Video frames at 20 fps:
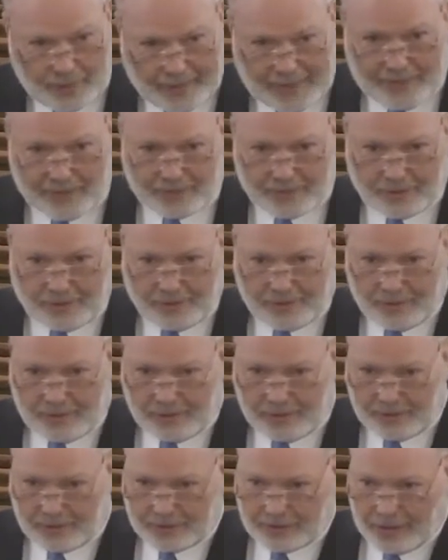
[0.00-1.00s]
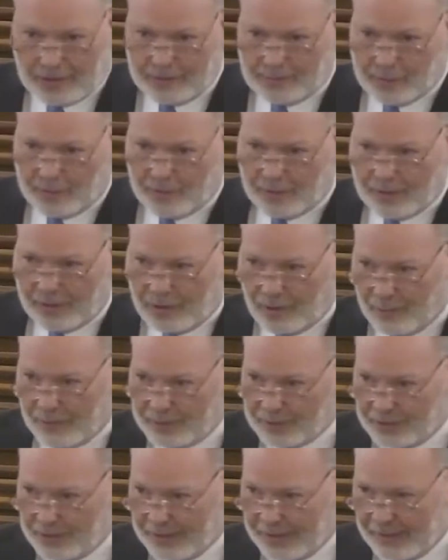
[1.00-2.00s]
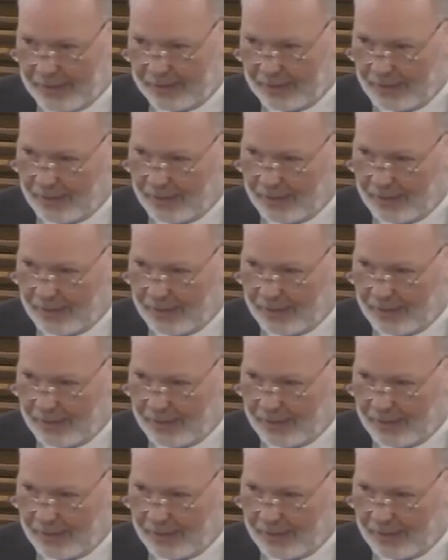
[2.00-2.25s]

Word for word: announce on a, on a Sunday morning or a Wednesday night,